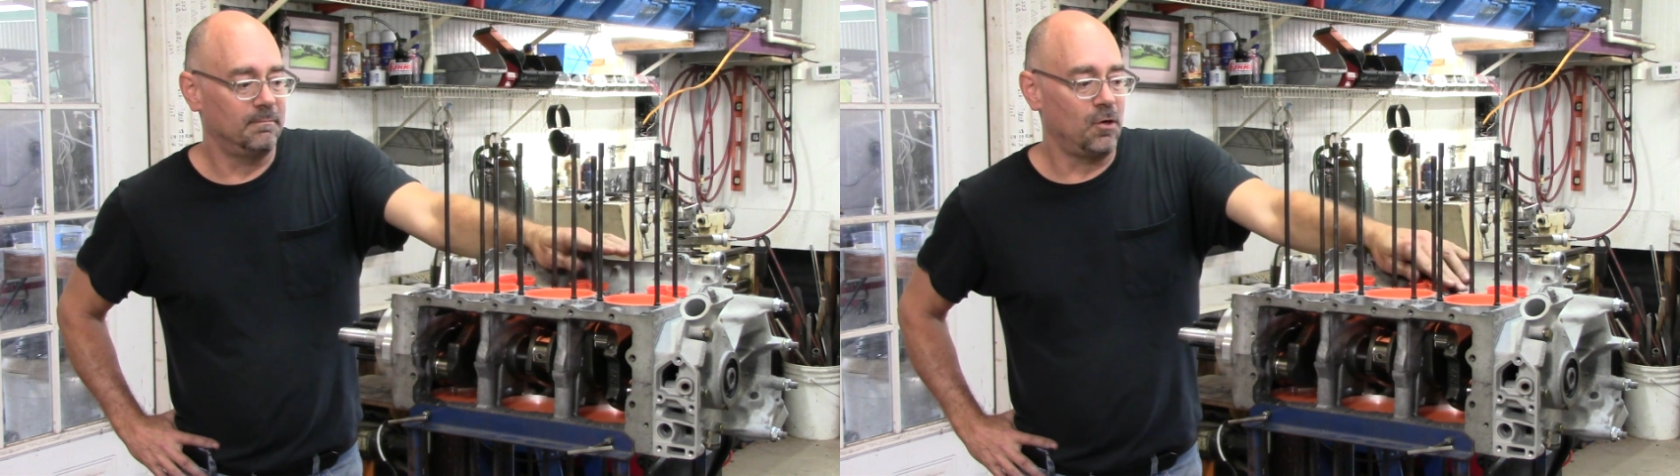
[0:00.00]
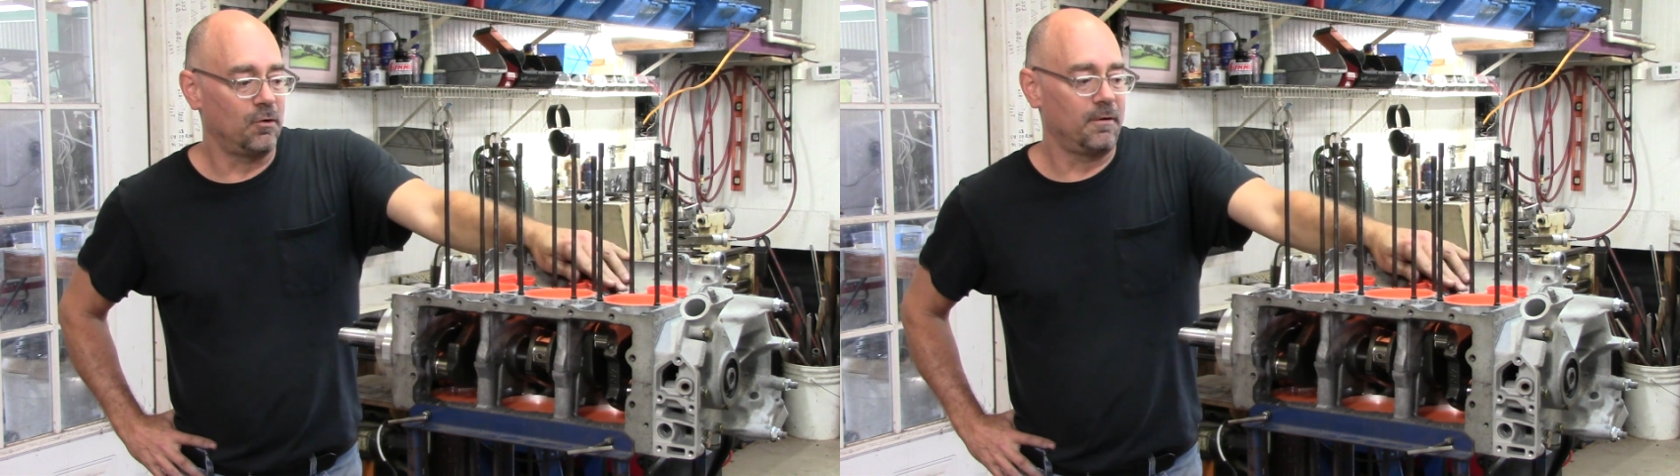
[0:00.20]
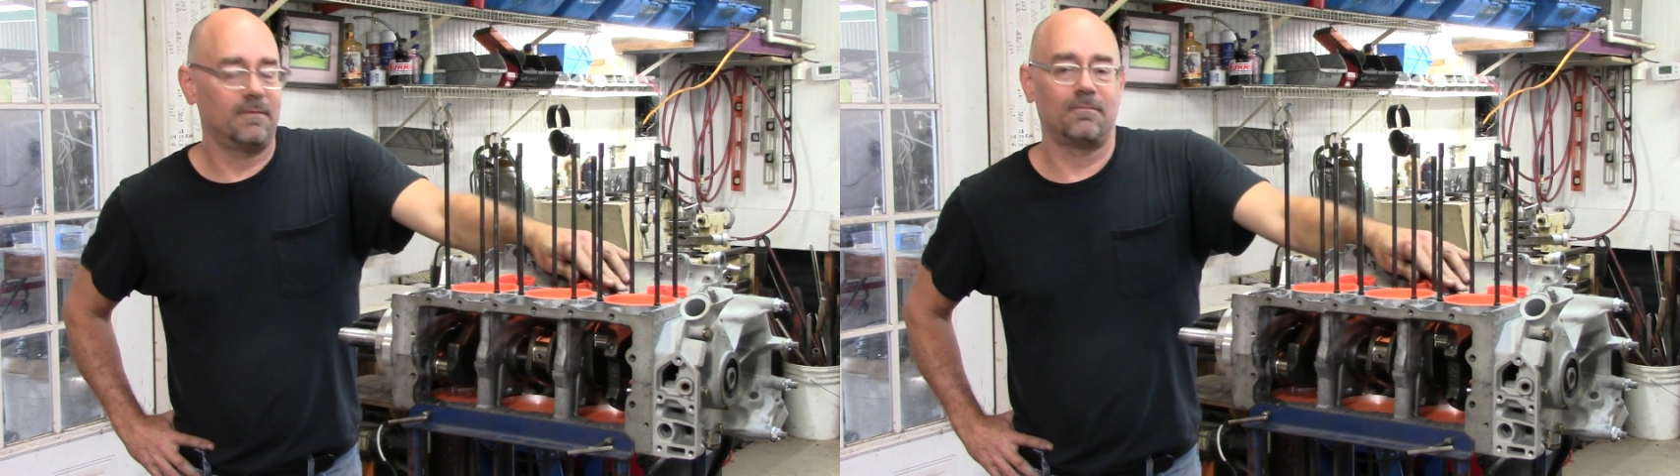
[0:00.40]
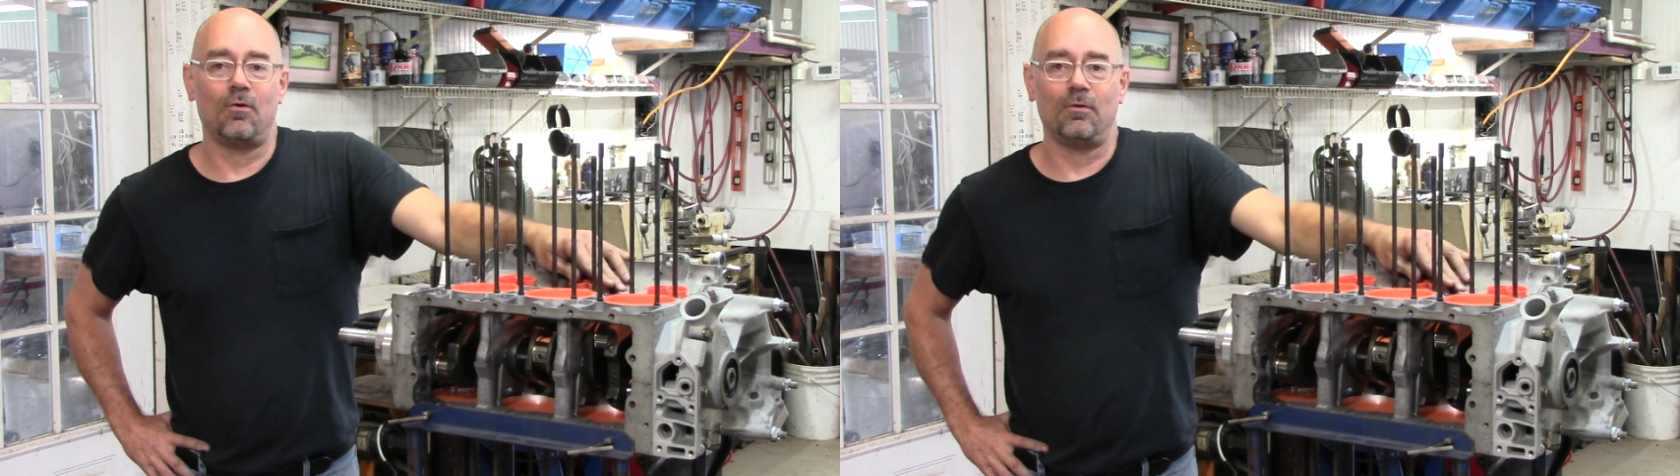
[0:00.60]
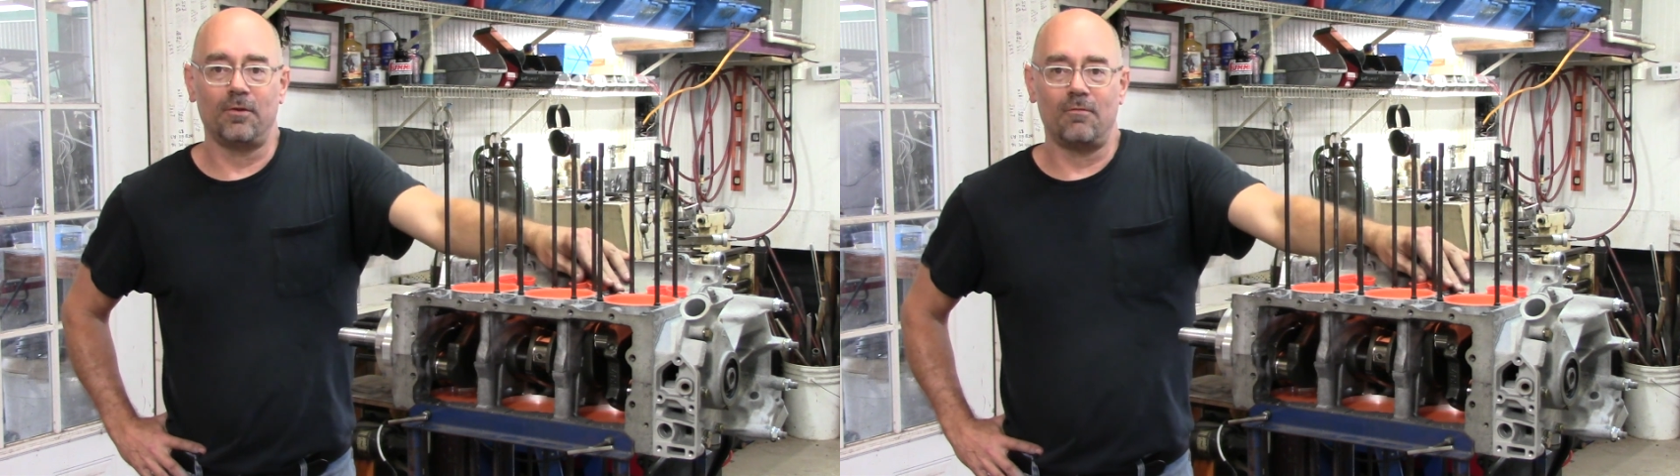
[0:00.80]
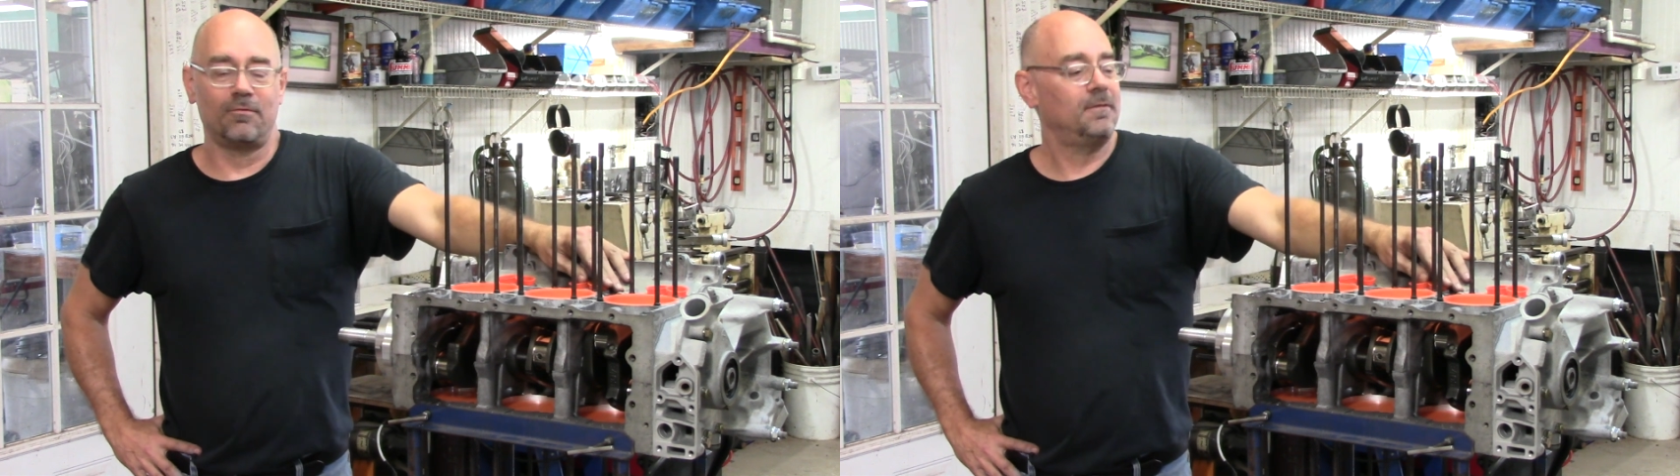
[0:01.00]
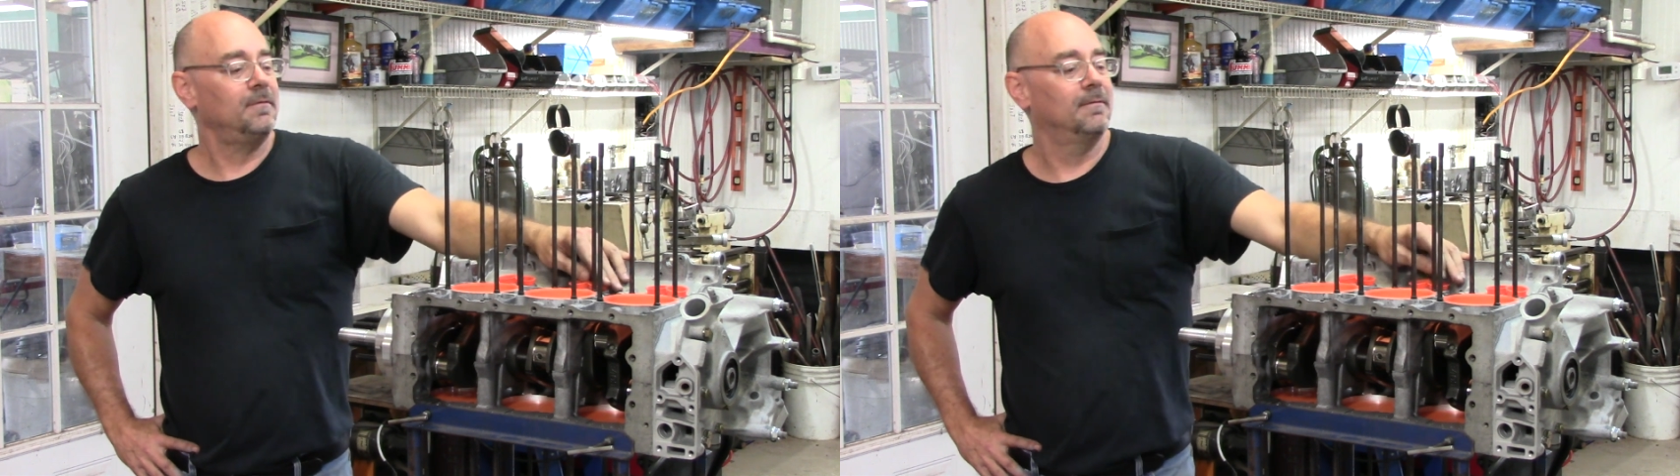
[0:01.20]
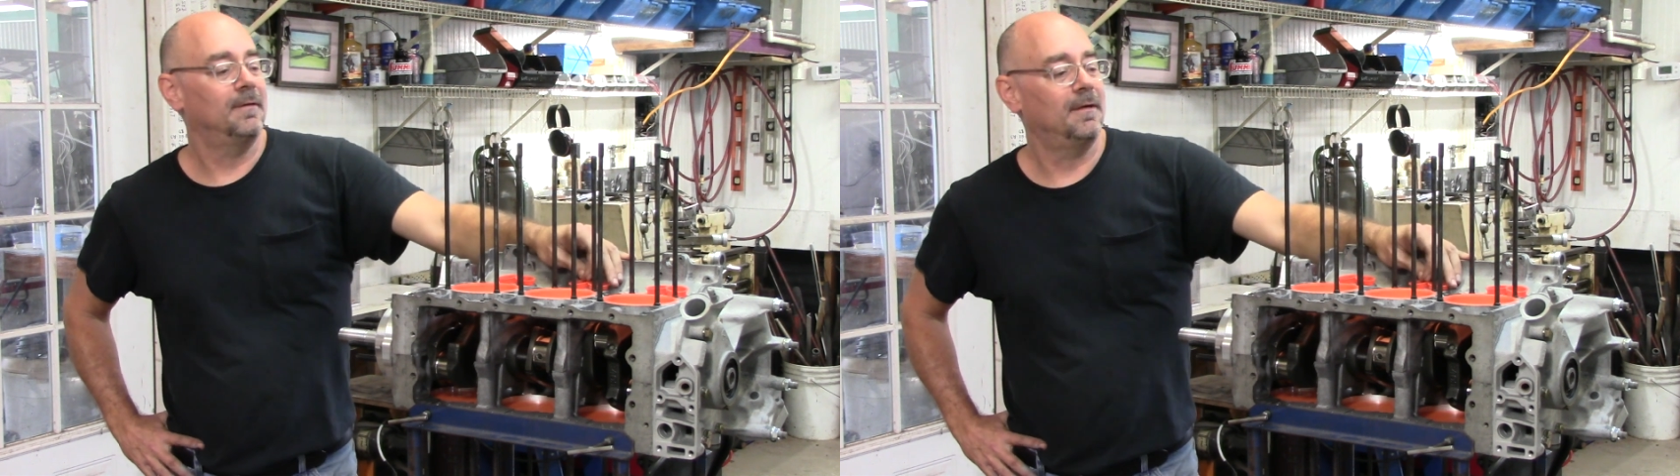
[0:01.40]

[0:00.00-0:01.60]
motor that rolled over.